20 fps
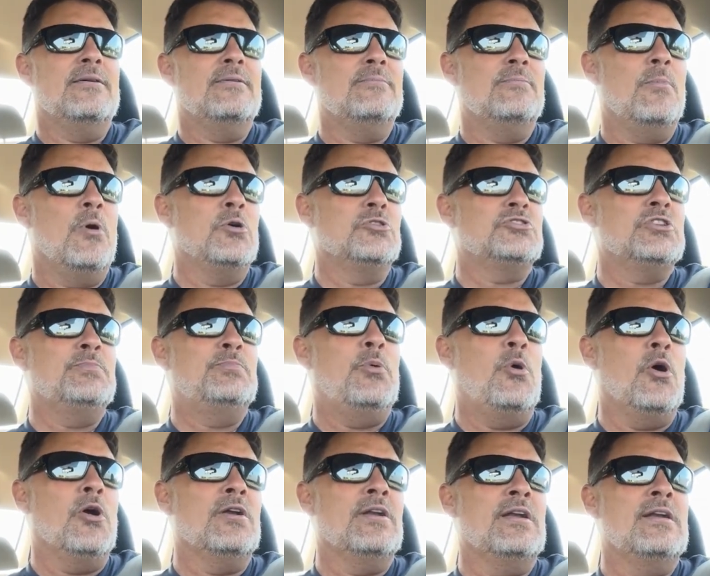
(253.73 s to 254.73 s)
Most
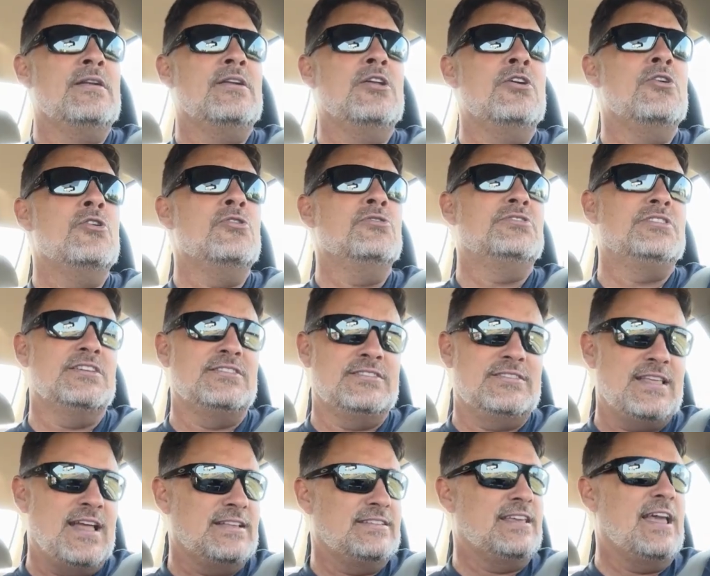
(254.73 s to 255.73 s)
important news is
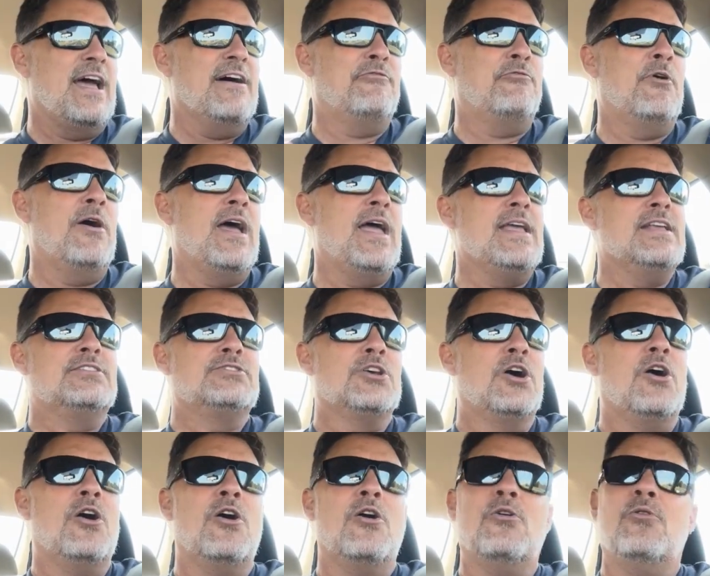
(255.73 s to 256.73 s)
that's halfway.
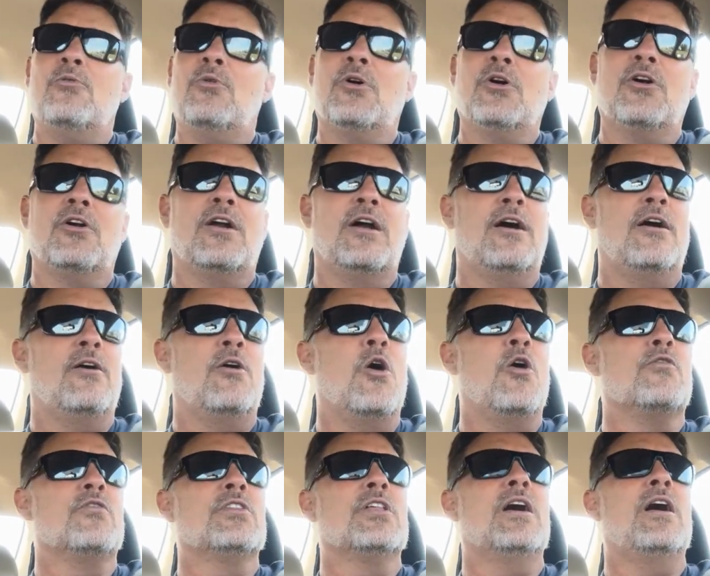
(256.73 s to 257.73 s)
So we're
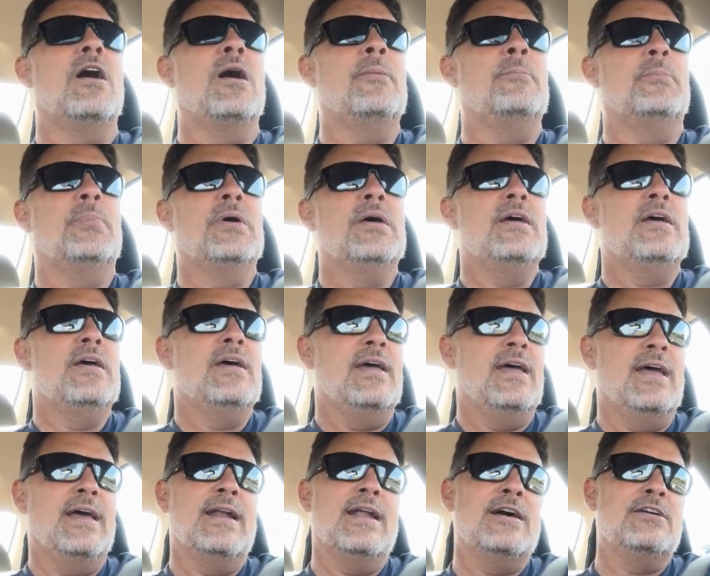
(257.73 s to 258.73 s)
over the hump,
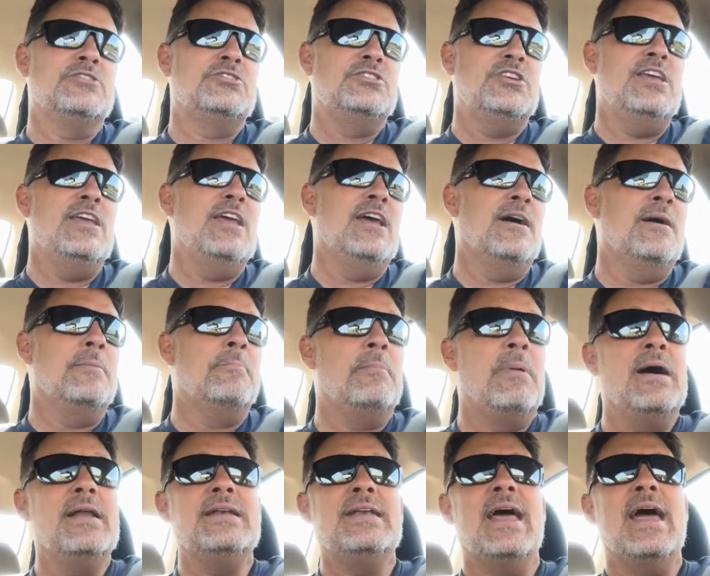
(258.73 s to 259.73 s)
and I'll see you
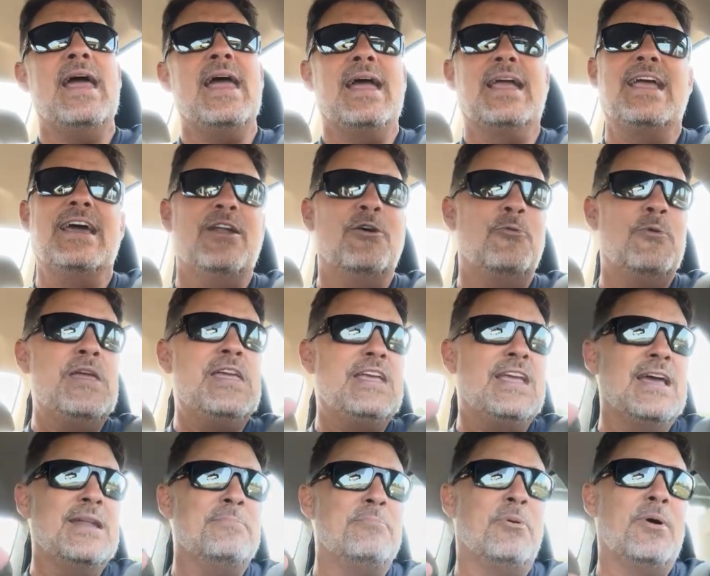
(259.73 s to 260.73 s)
Monday. I get a
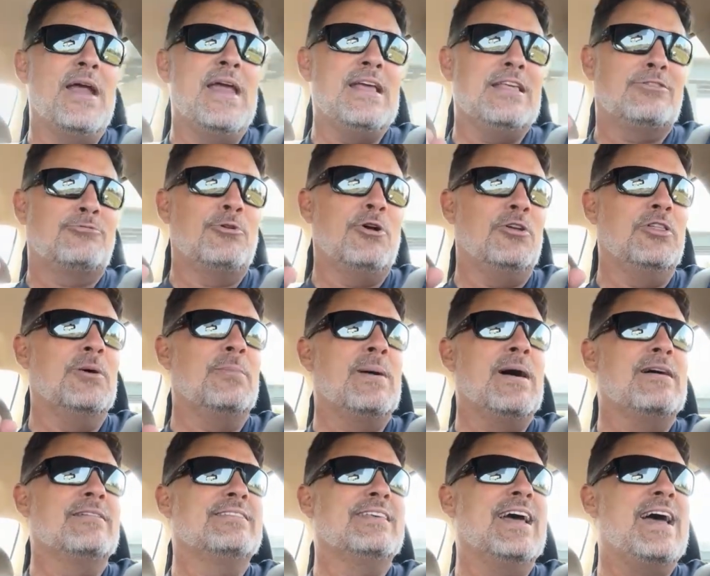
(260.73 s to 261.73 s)
weekend break. Thrilled
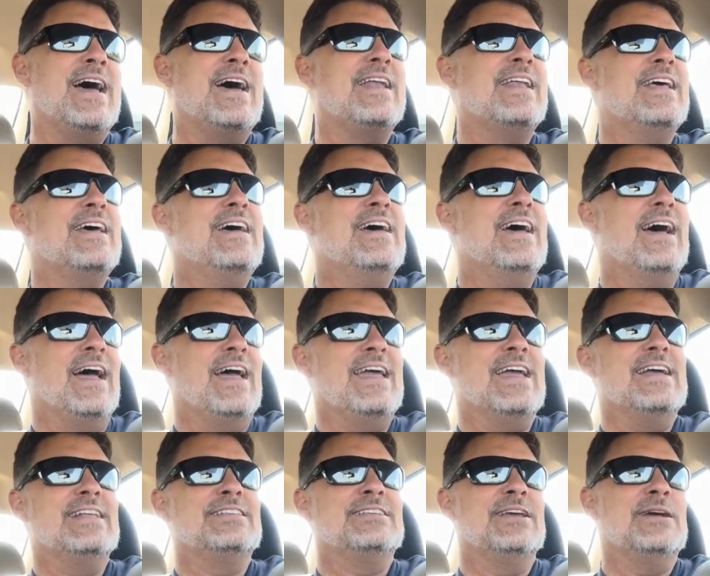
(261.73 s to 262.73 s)
about that. I
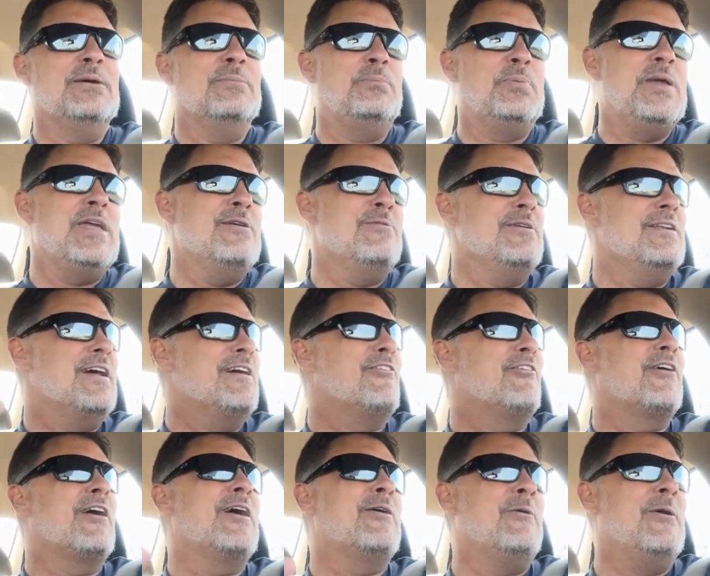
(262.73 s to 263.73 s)
get to pee
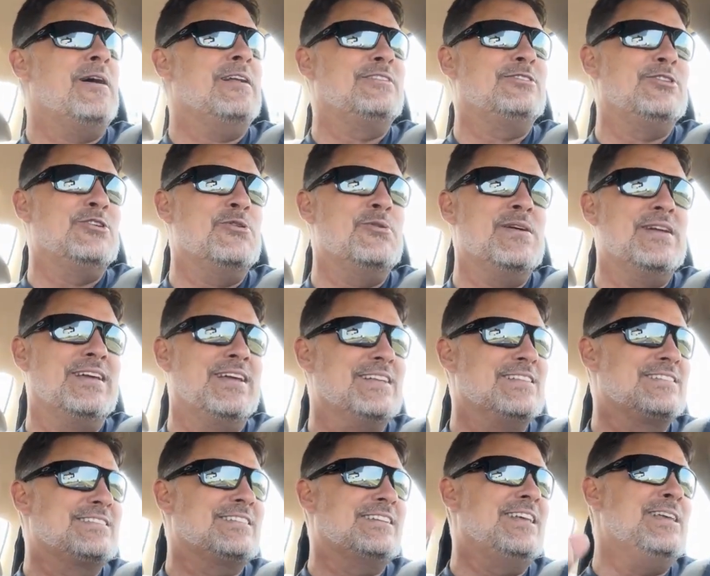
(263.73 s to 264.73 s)
whenever I want to and can
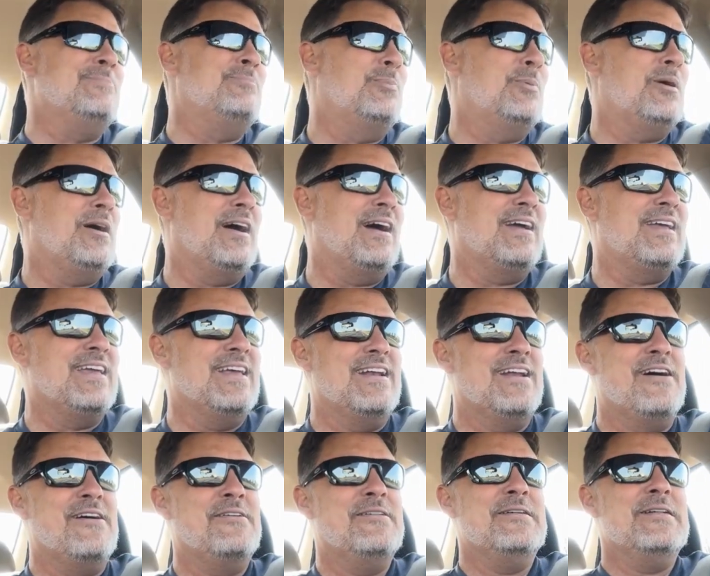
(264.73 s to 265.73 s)
sleep,
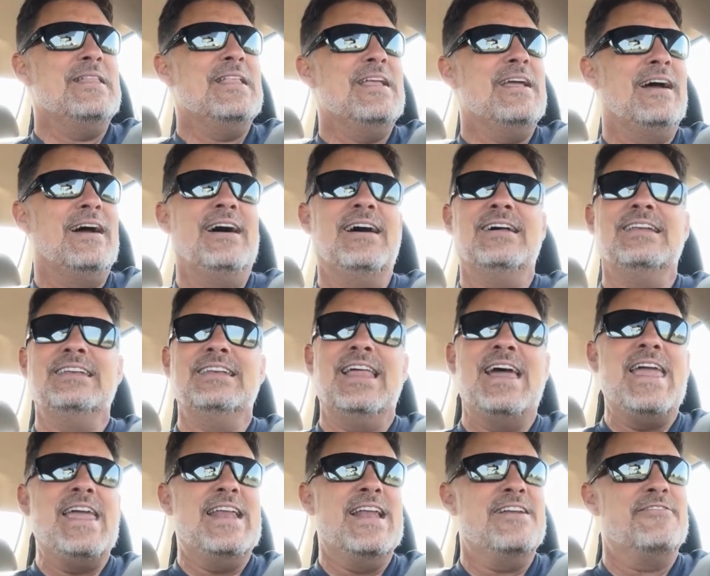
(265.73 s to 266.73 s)

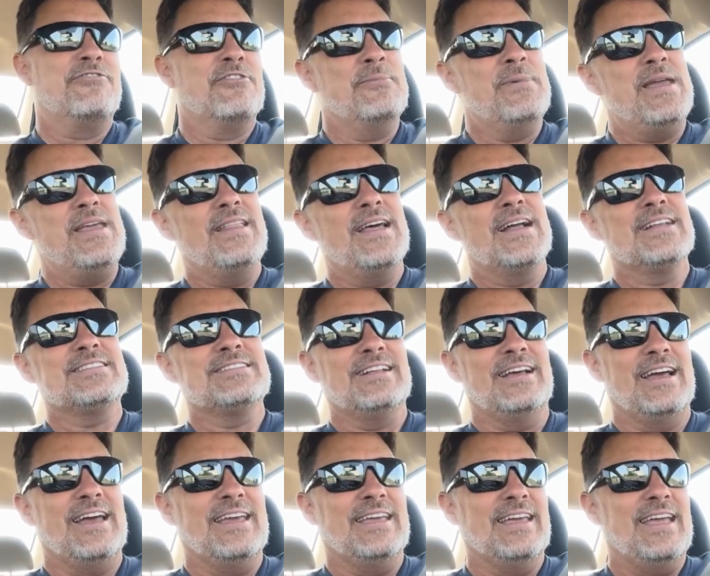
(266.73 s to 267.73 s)
late. And for me, that's
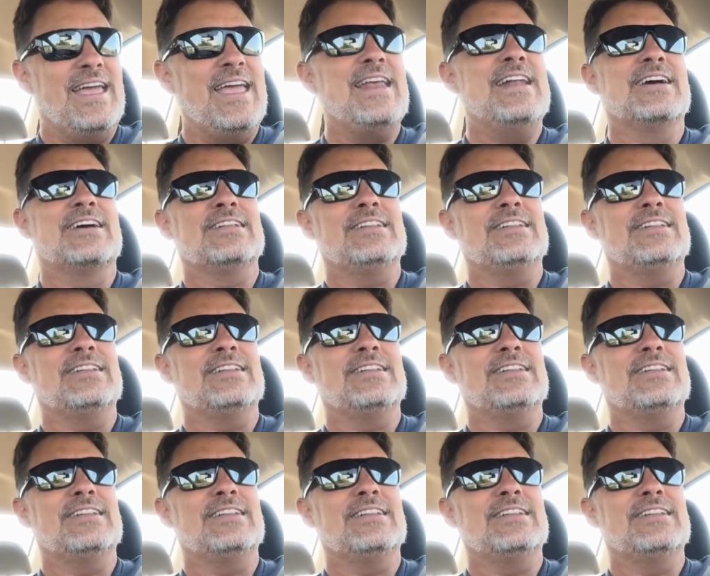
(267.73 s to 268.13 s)
like 8